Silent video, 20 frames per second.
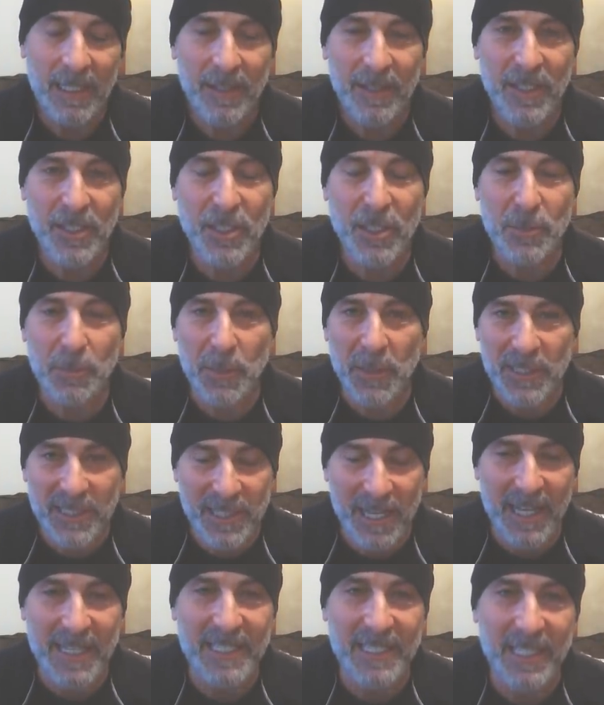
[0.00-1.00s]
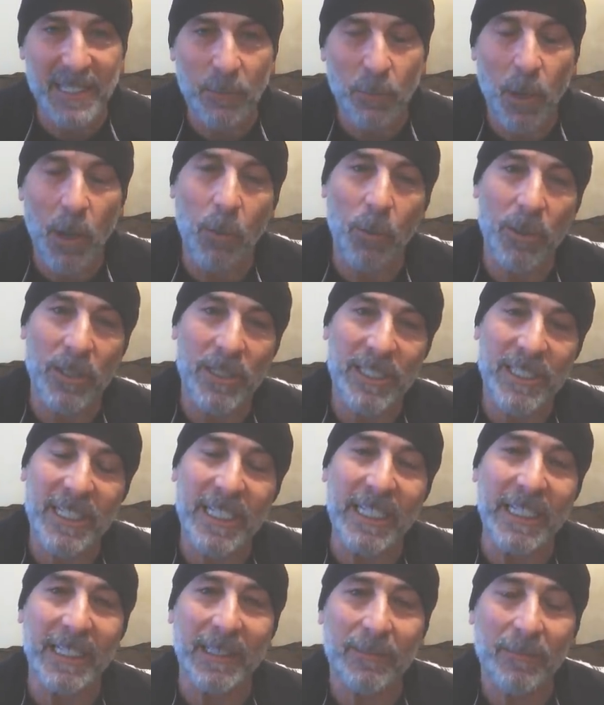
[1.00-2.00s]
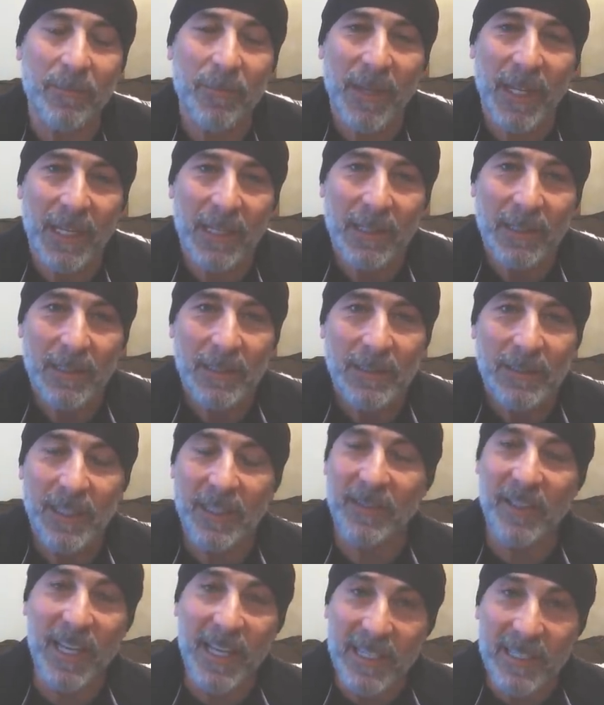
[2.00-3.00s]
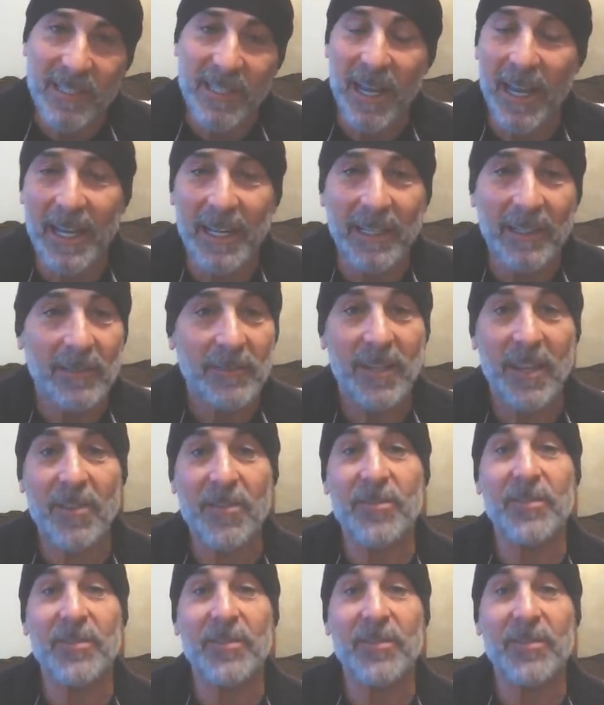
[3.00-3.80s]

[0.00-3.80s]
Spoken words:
This is precisely what we're seeing, that they say that